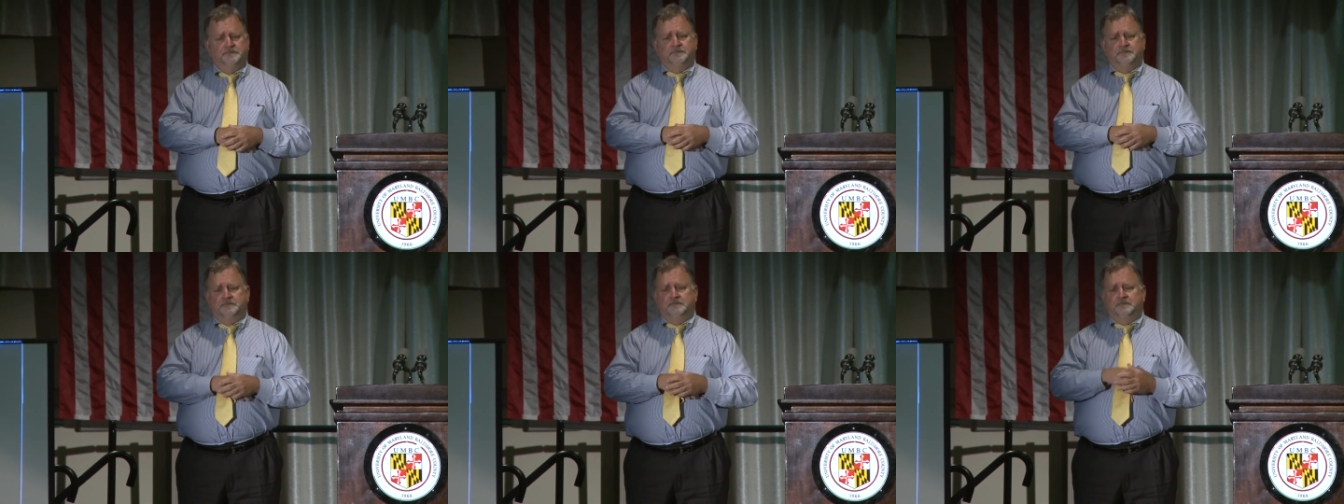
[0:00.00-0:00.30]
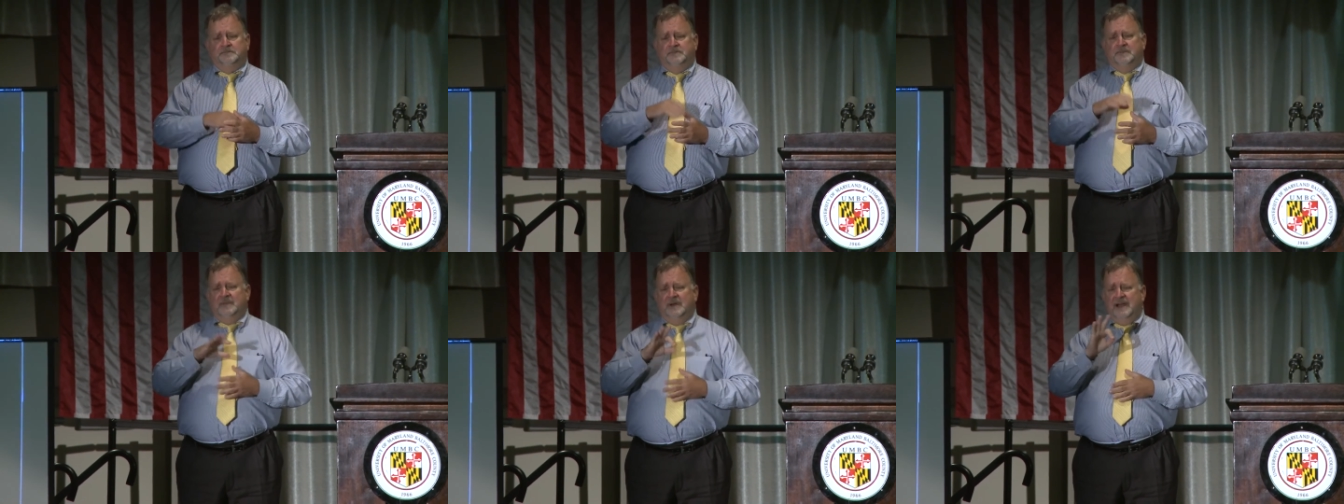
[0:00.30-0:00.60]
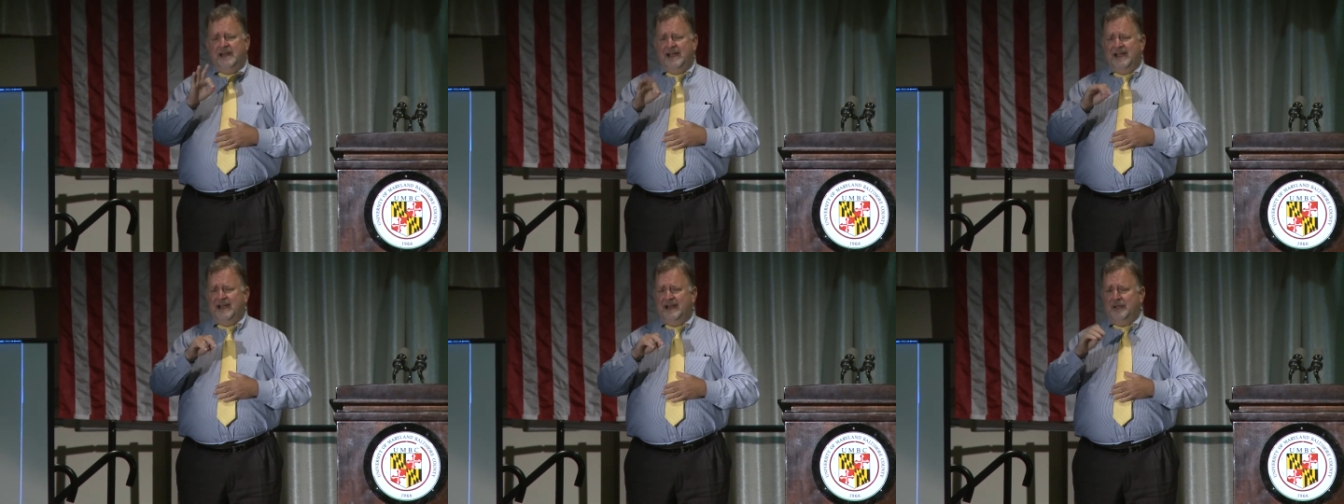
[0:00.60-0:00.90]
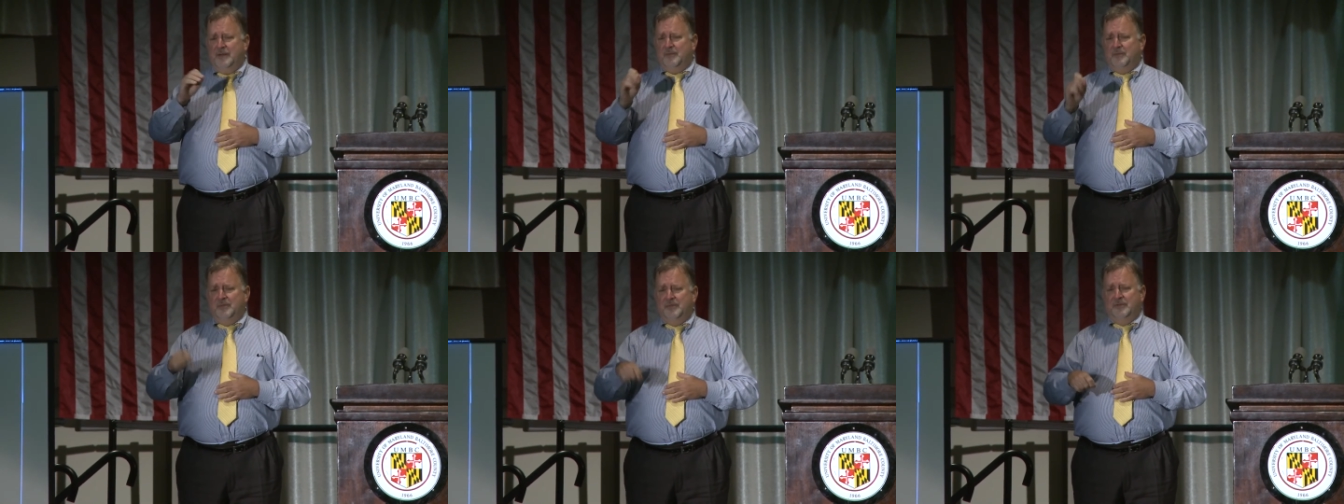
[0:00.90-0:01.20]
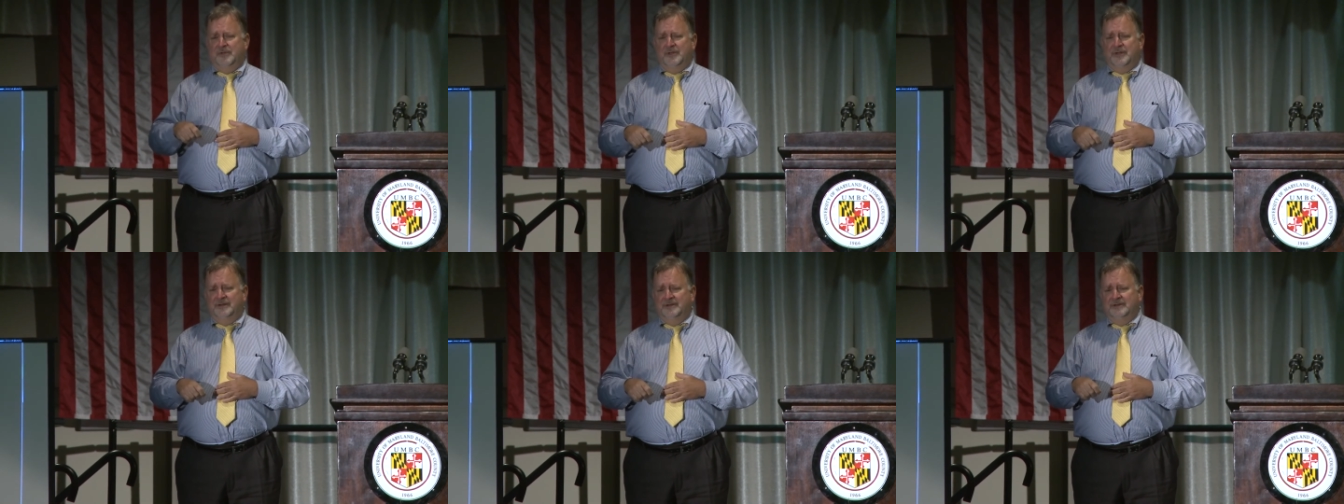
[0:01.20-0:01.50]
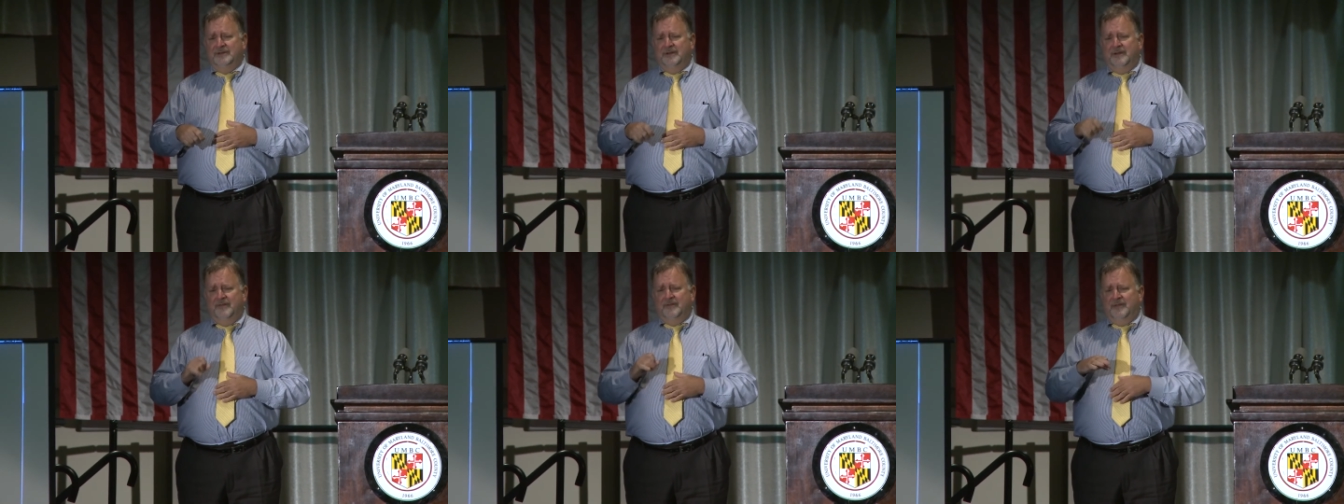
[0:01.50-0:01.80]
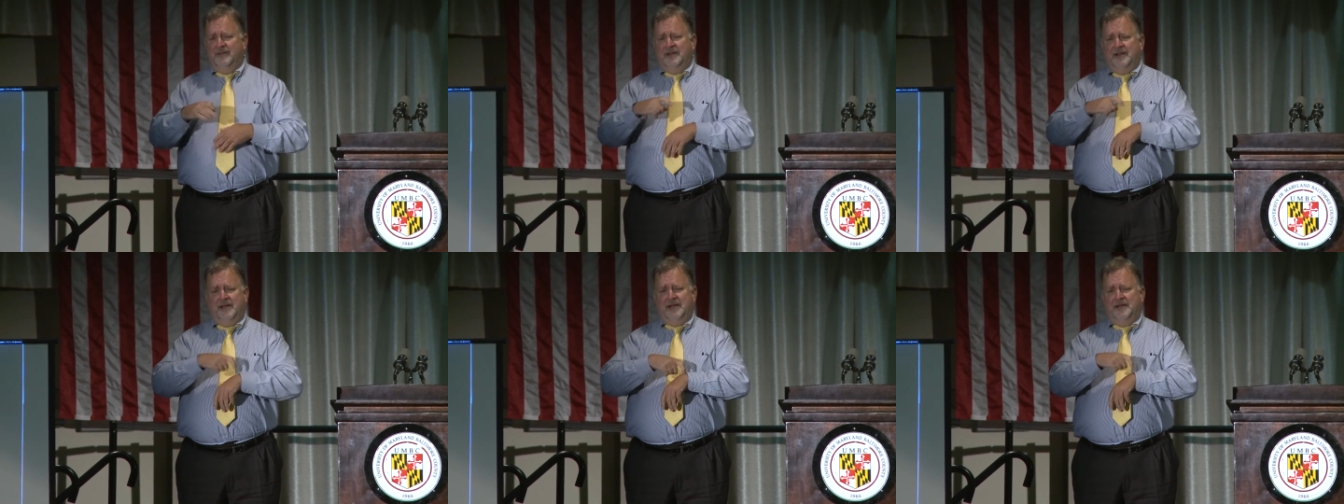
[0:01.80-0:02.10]
We believe that this can be
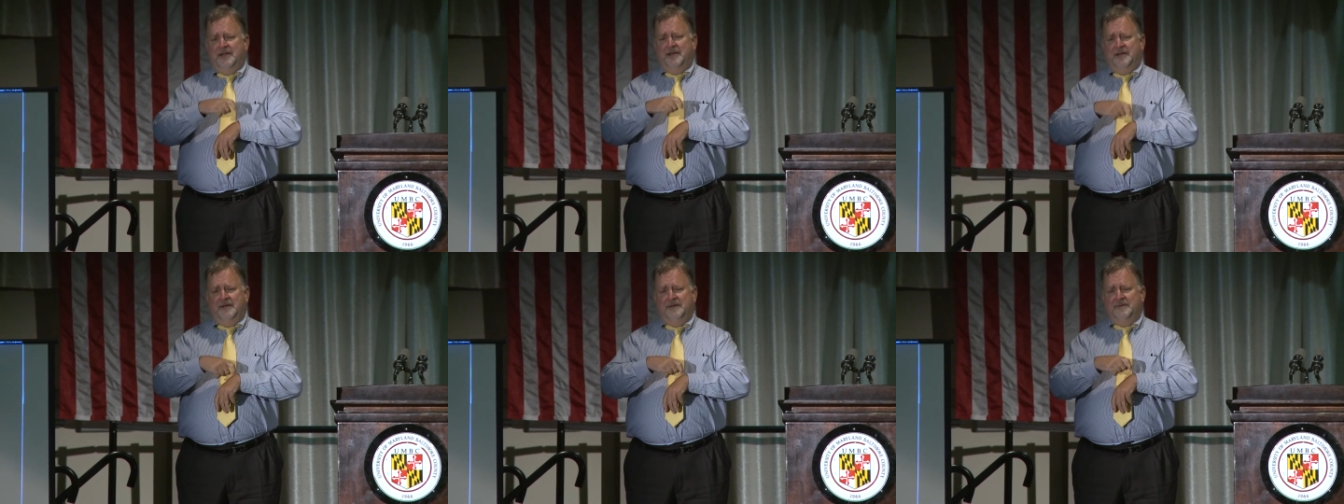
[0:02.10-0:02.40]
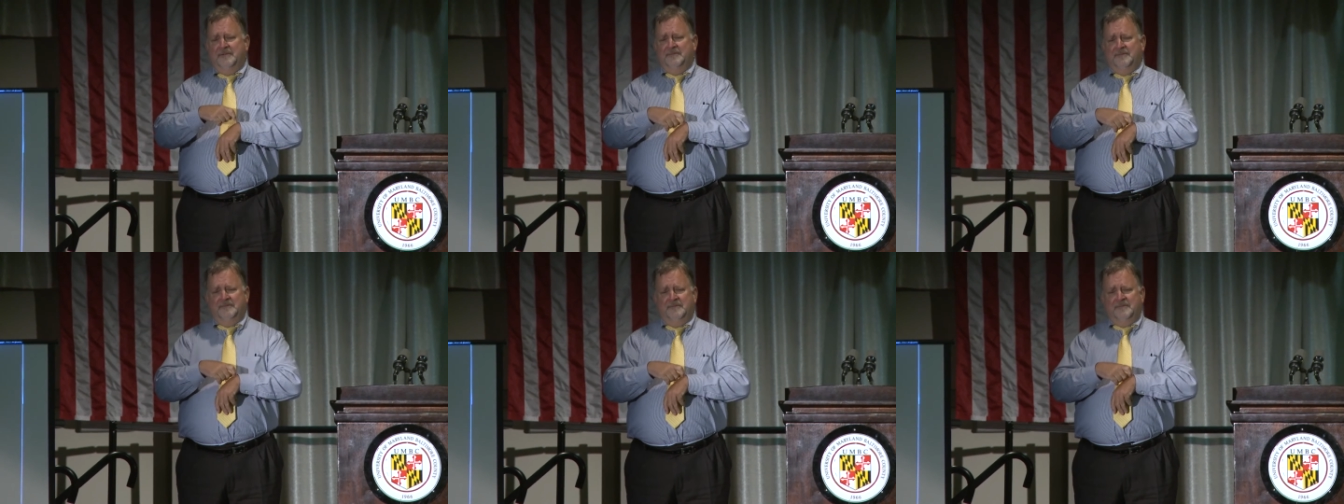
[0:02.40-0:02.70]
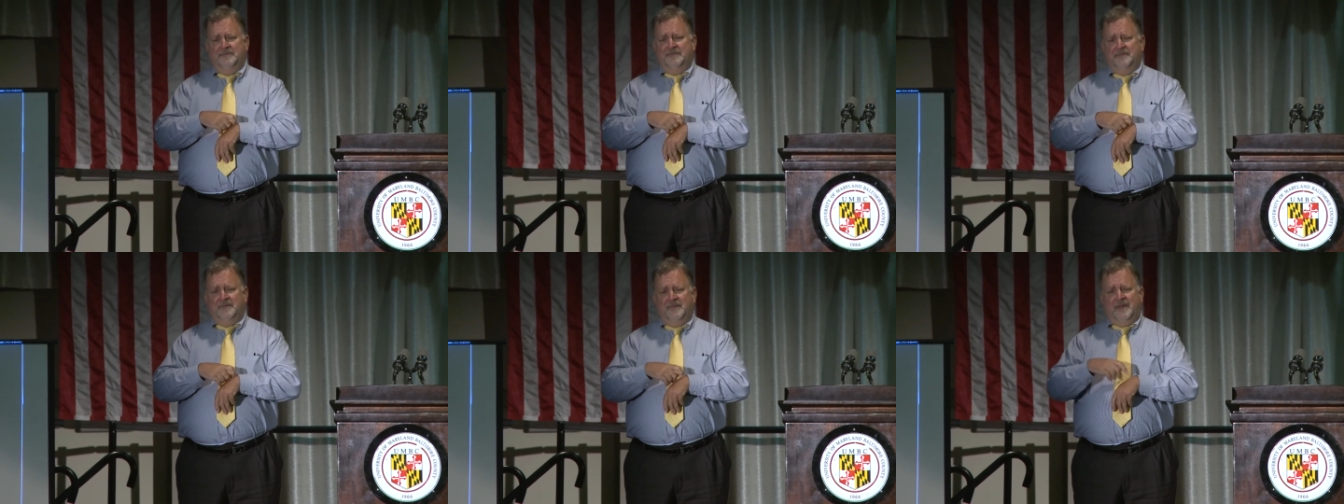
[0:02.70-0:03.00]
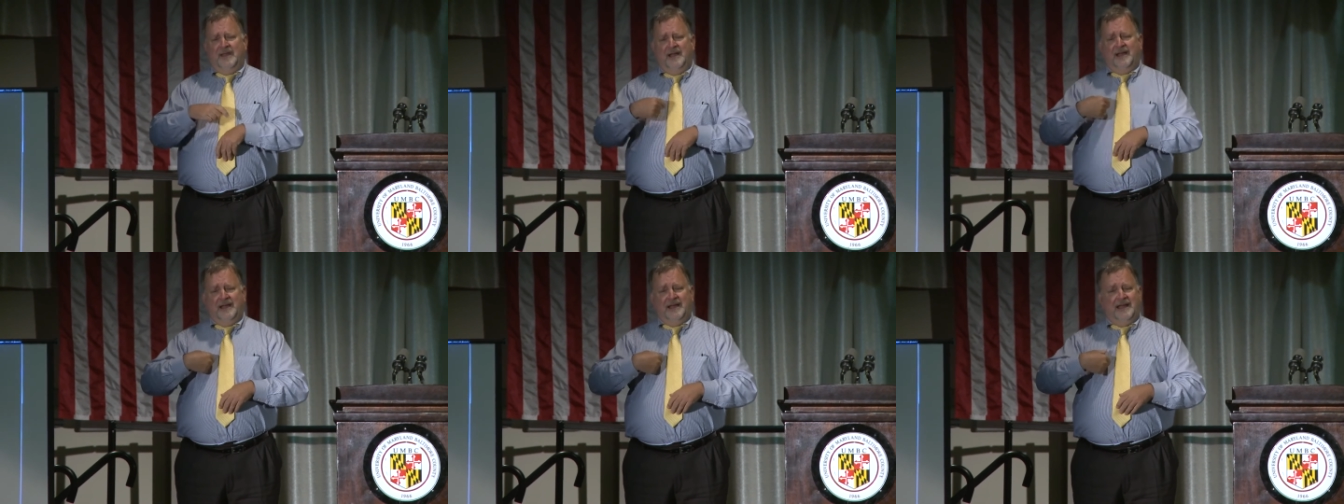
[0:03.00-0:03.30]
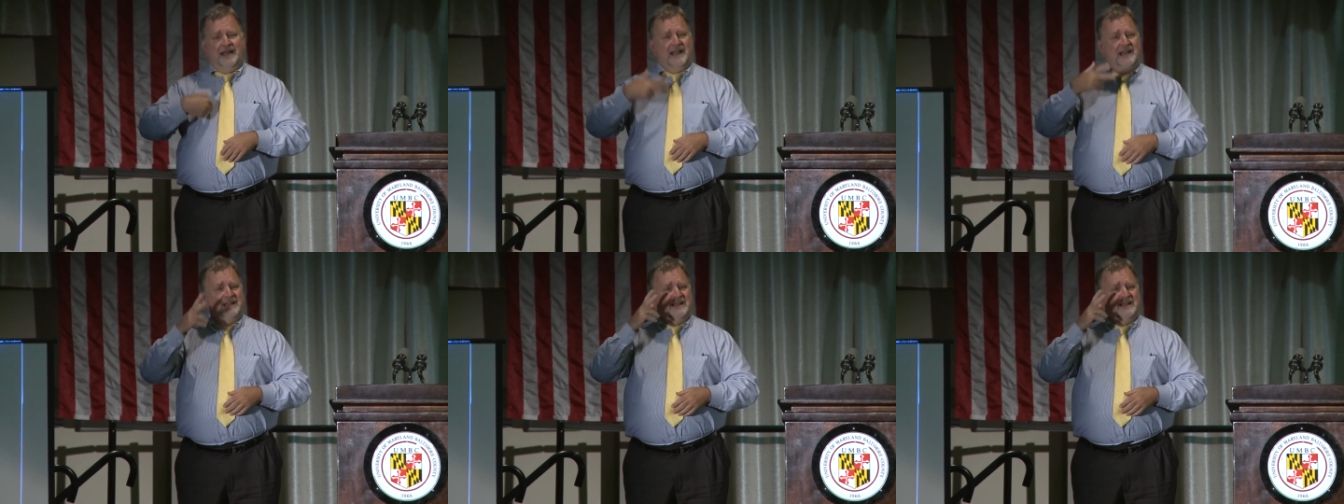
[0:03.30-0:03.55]
a win win situation.